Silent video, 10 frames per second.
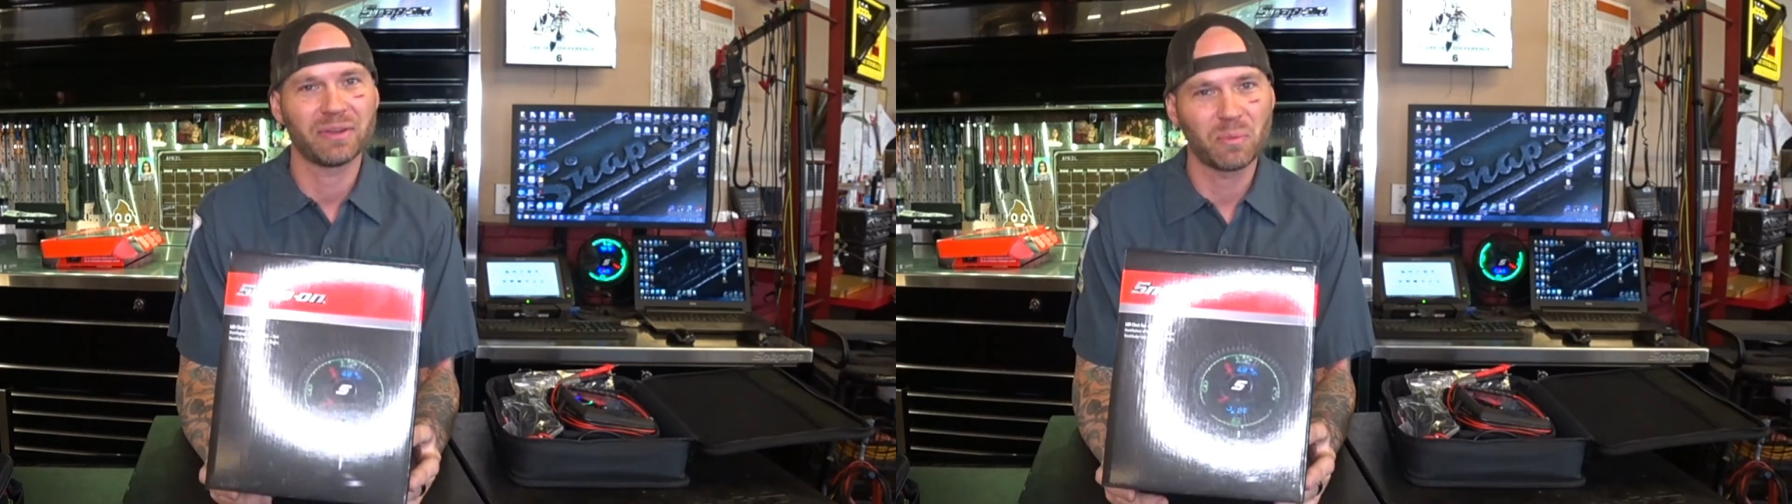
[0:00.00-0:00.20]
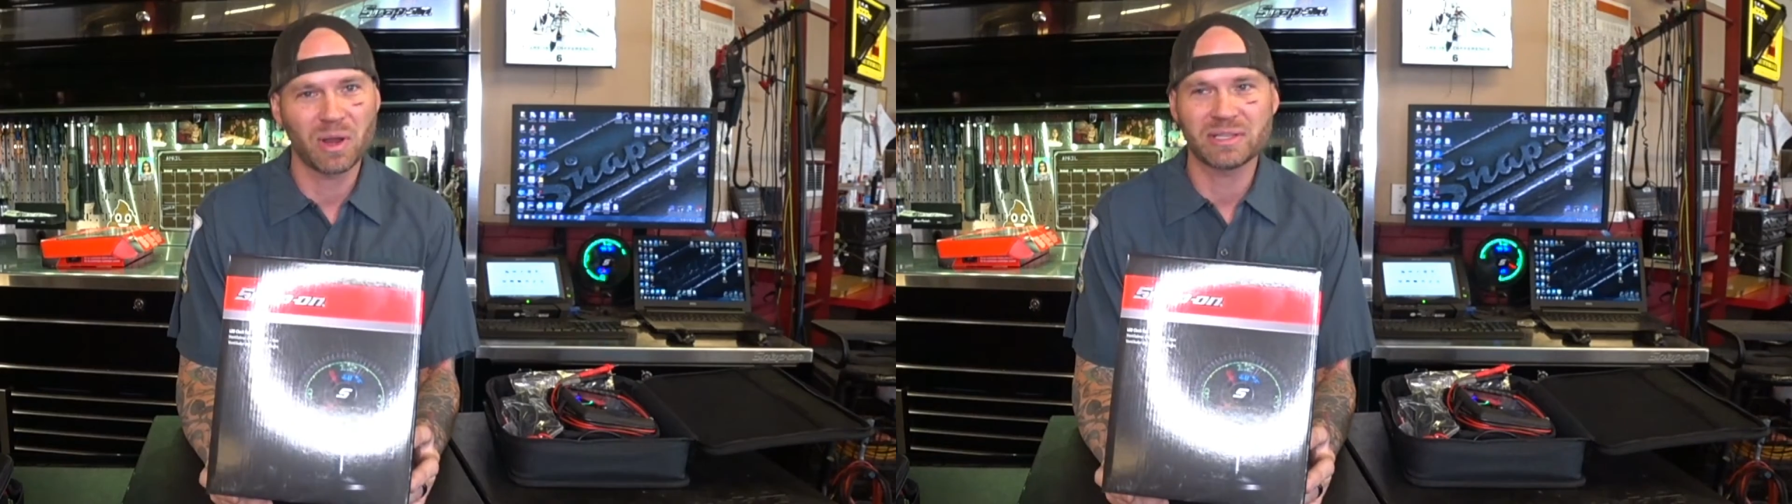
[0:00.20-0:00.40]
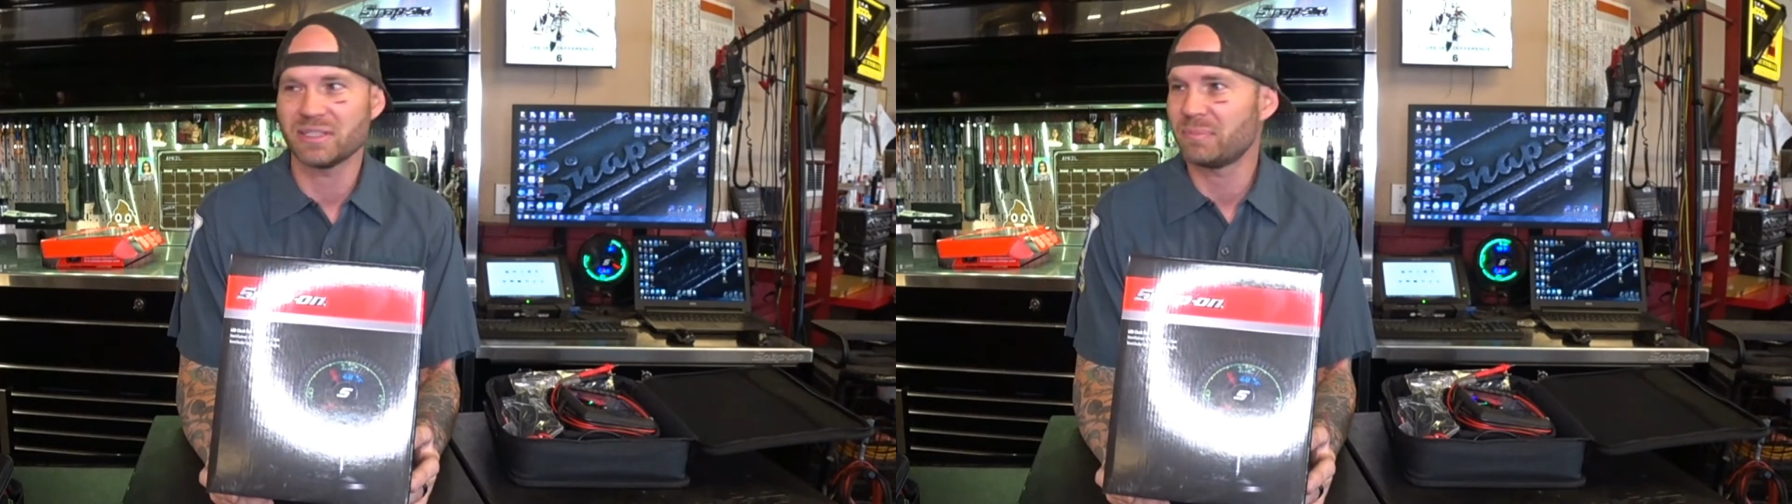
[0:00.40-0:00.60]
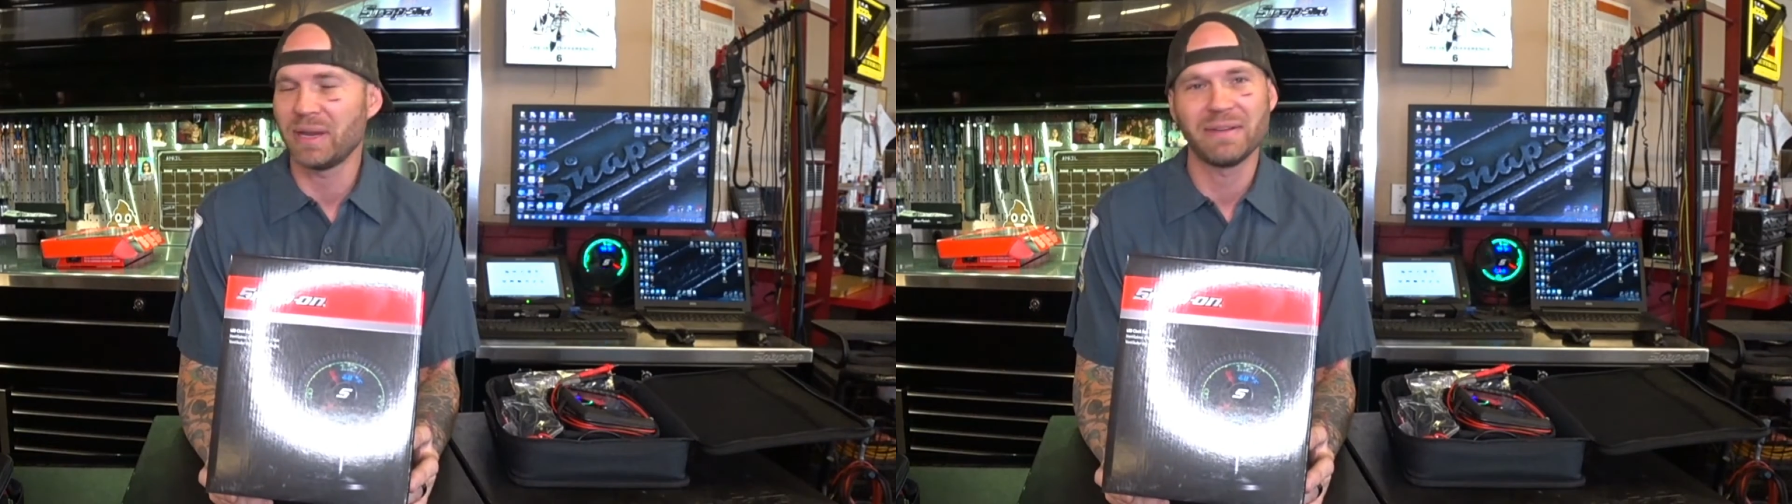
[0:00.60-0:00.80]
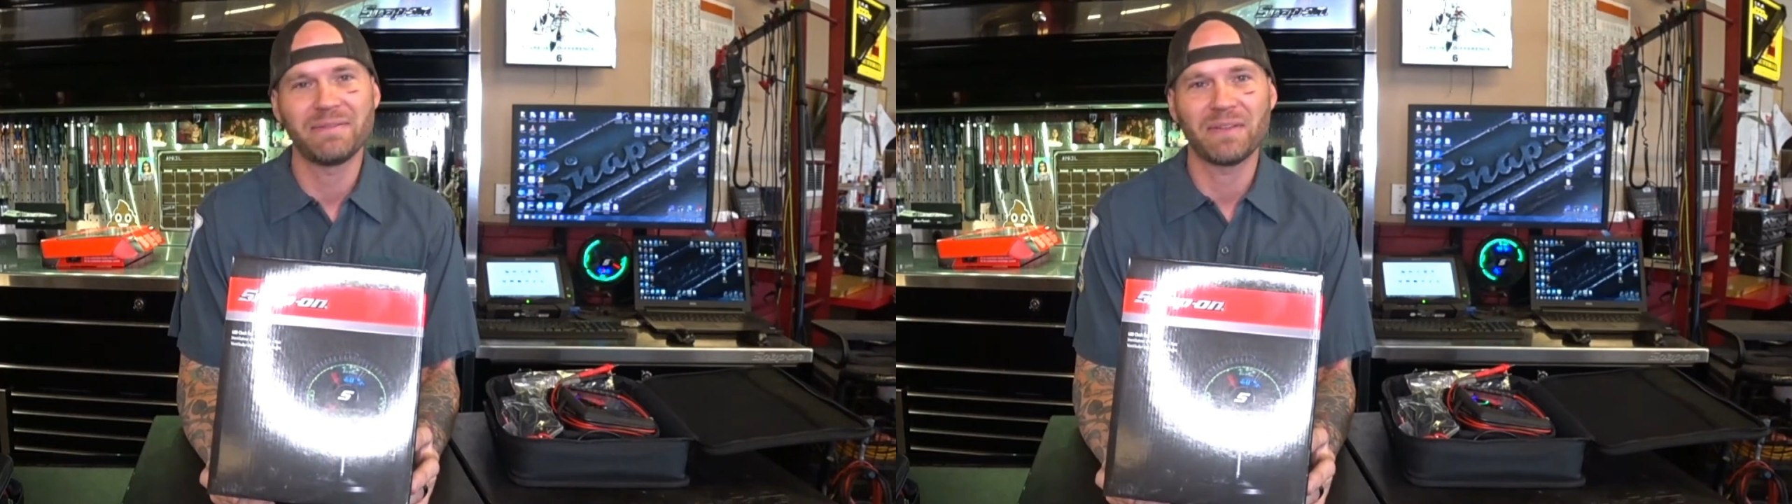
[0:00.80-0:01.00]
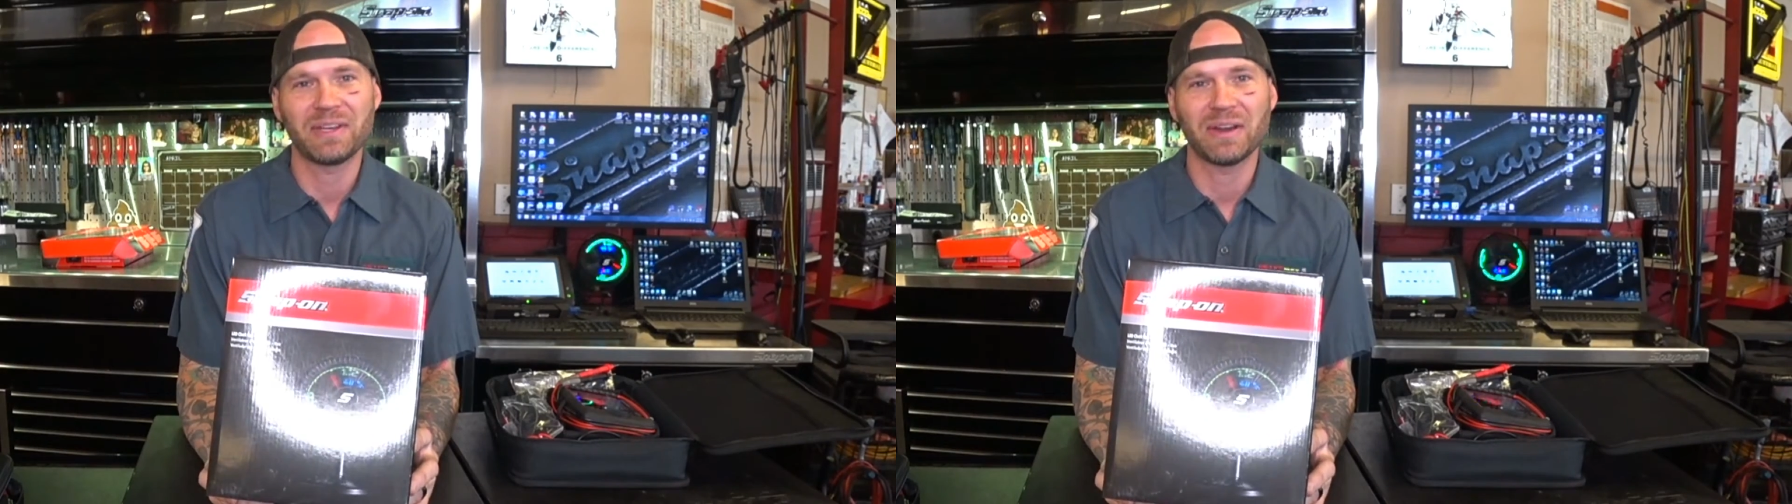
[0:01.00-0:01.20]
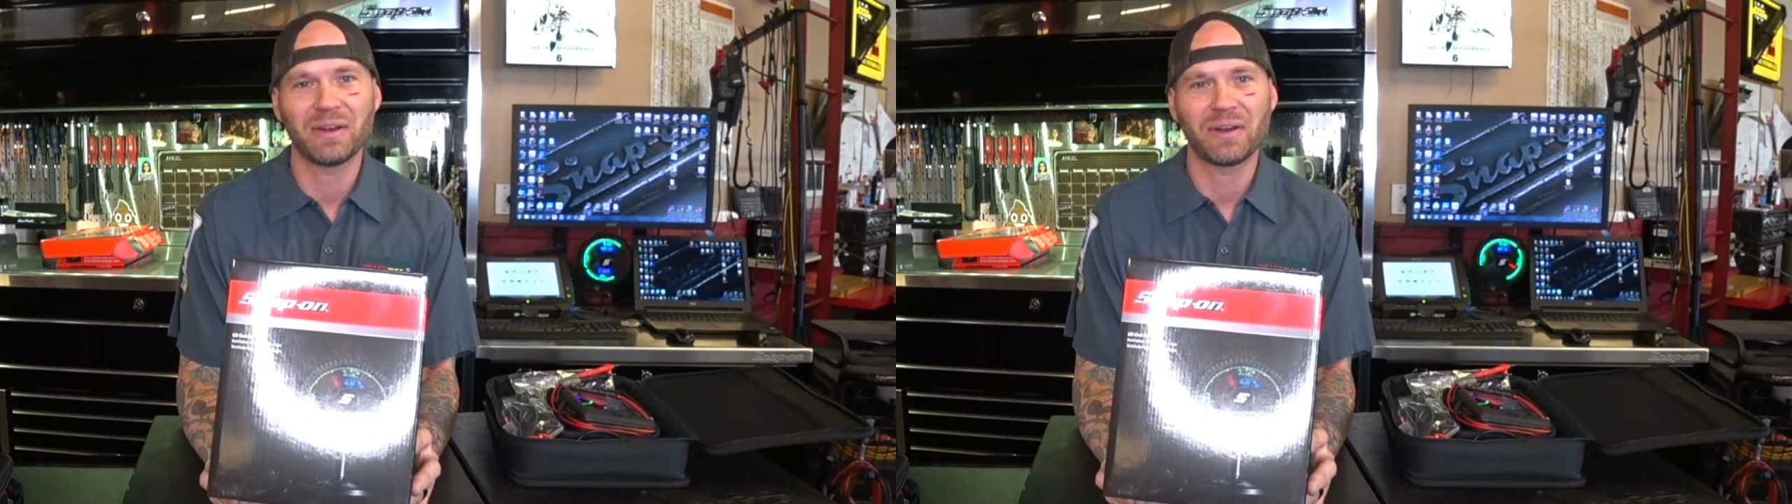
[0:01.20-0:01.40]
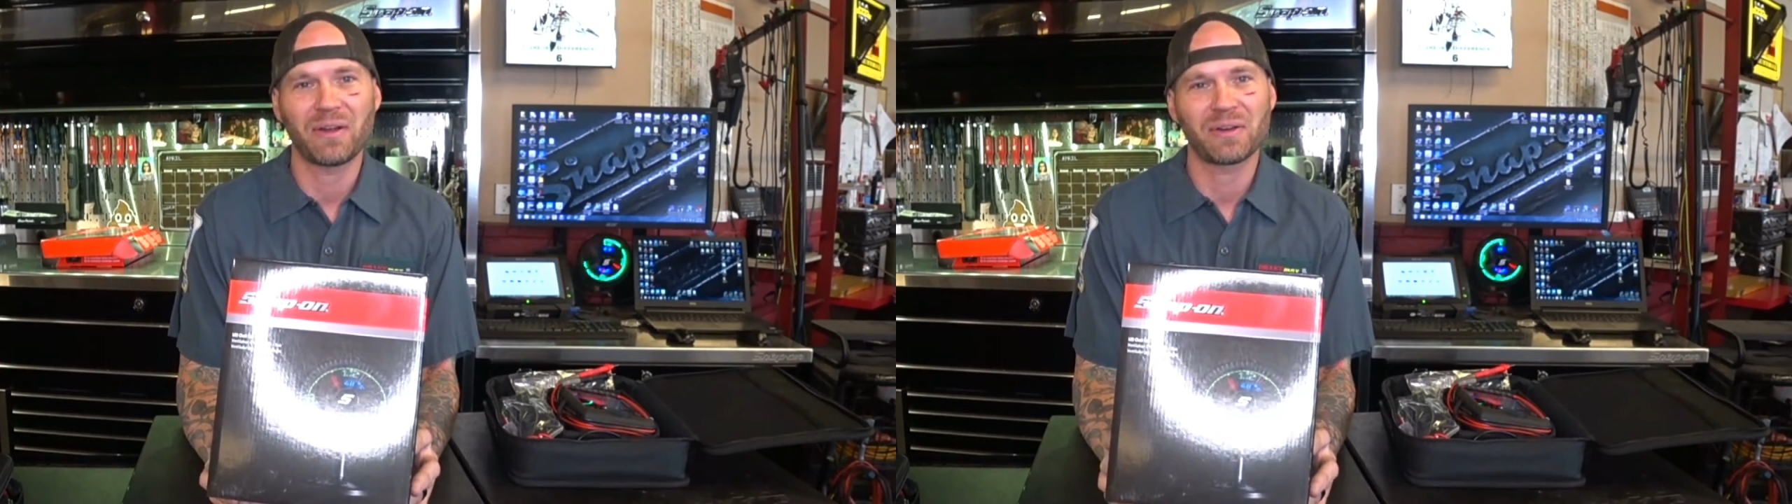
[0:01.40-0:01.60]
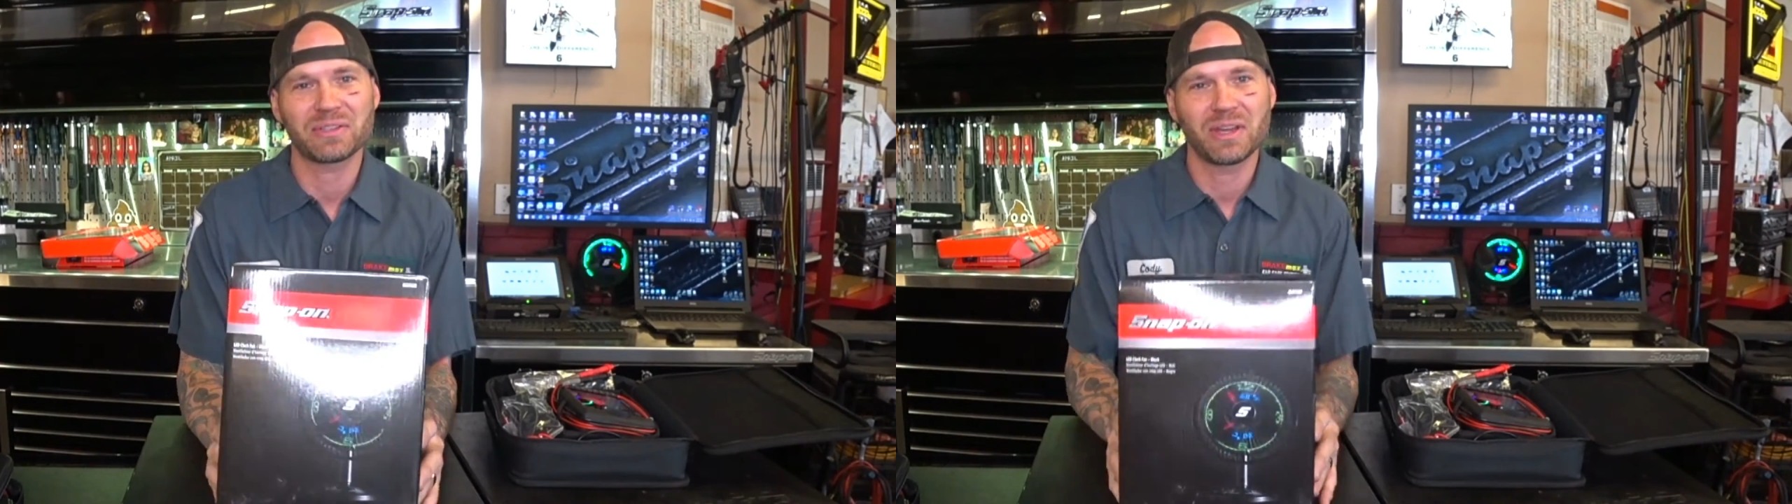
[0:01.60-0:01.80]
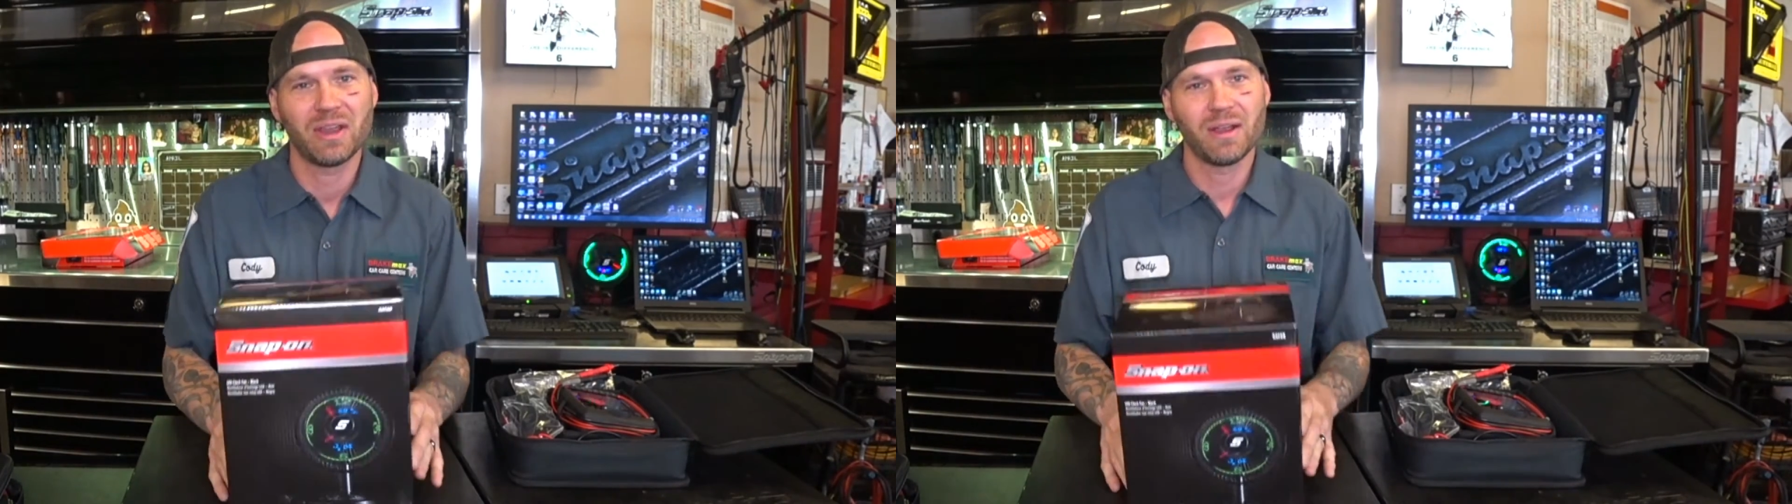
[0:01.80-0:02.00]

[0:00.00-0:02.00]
It wasn't spending $1,500